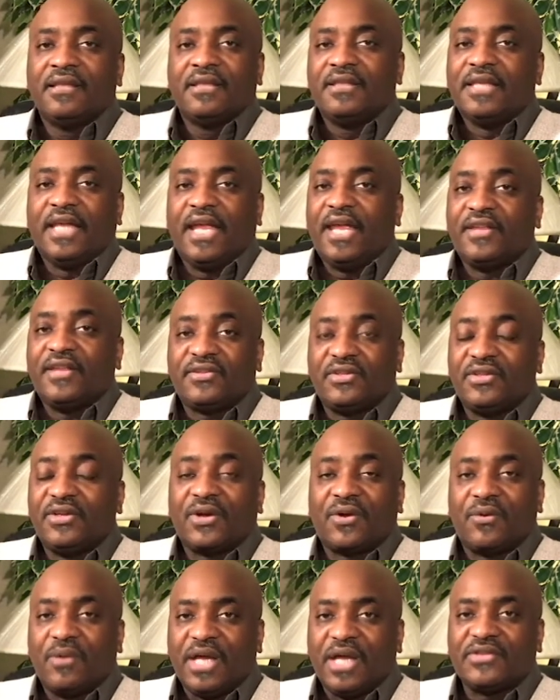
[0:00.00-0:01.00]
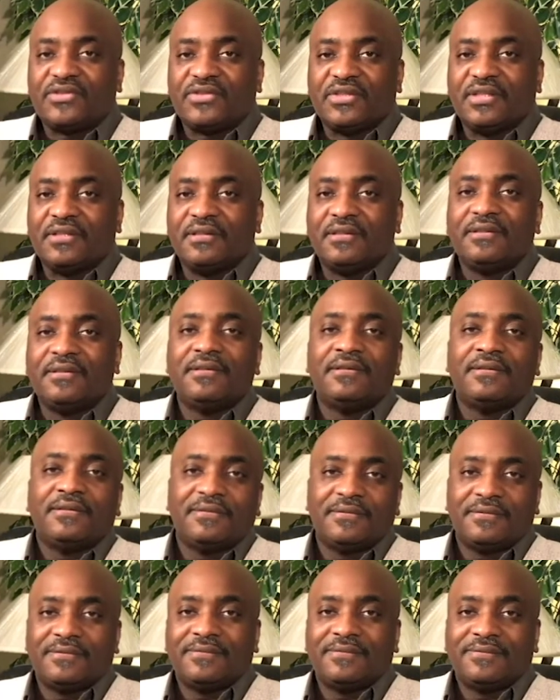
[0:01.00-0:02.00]
to answer your question
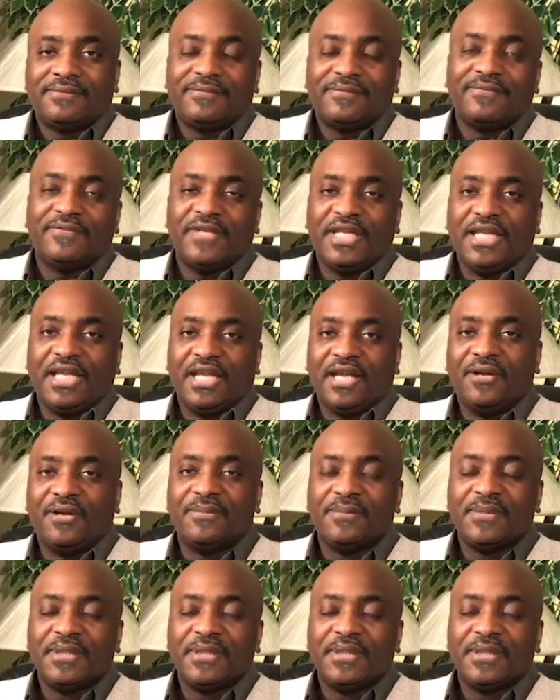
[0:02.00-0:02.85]
video.